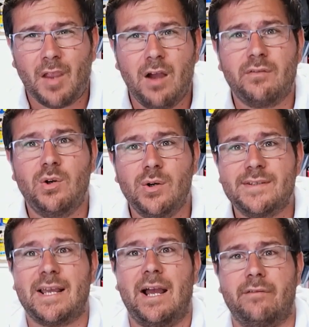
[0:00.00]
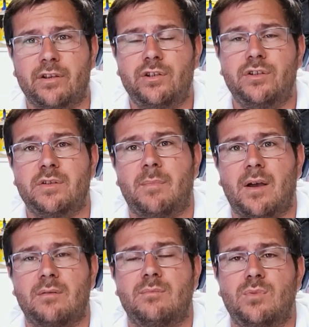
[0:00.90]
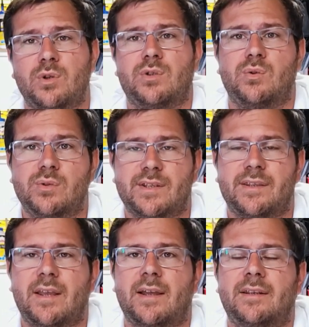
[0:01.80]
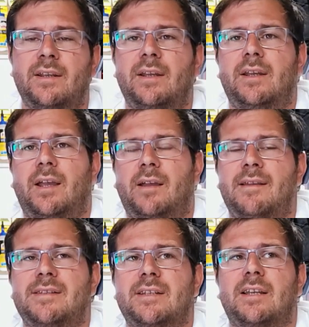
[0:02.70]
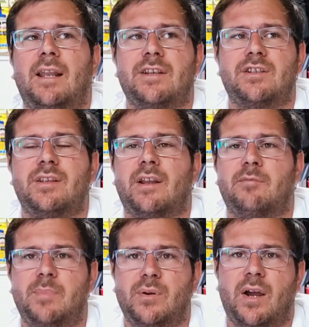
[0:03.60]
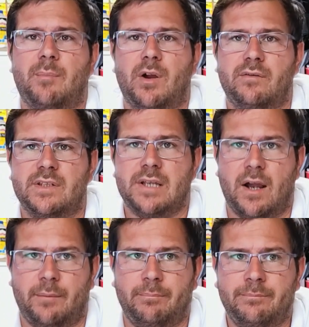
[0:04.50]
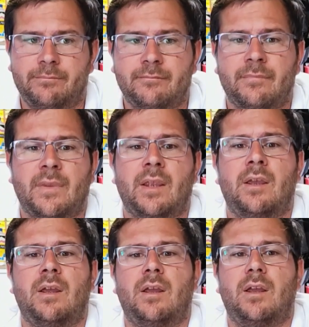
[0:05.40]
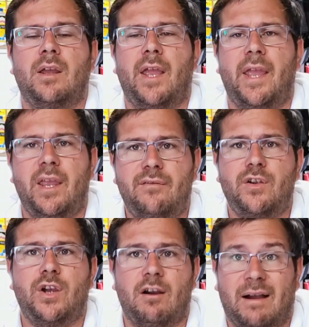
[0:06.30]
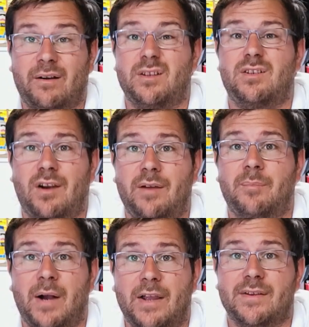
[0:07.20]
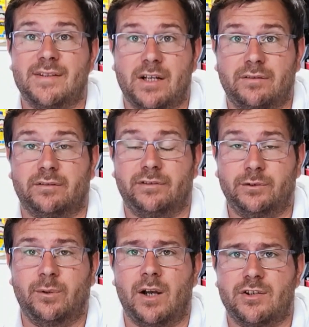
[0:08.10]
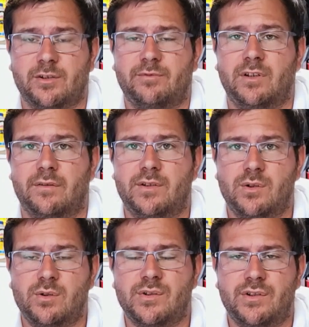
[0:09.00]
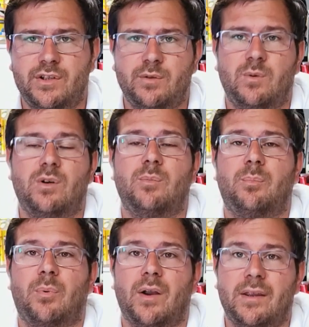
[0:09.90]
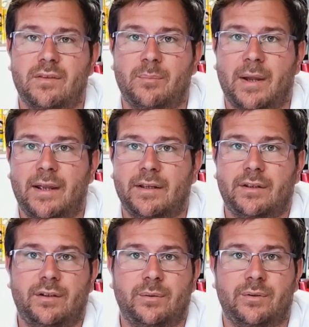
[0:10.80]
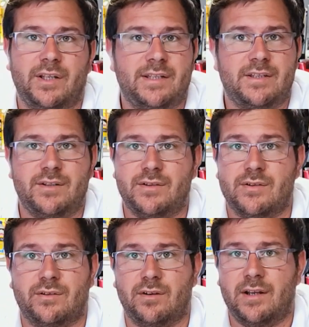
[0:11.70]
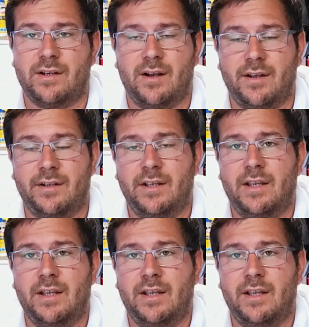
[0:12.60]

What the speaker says: Of course, I have a huge amount more tools than that, and that's a collection that I've built up over time. If you go out and try and buy yourself a full workshop full of tools, you will break the bank, you will need to use your credit card,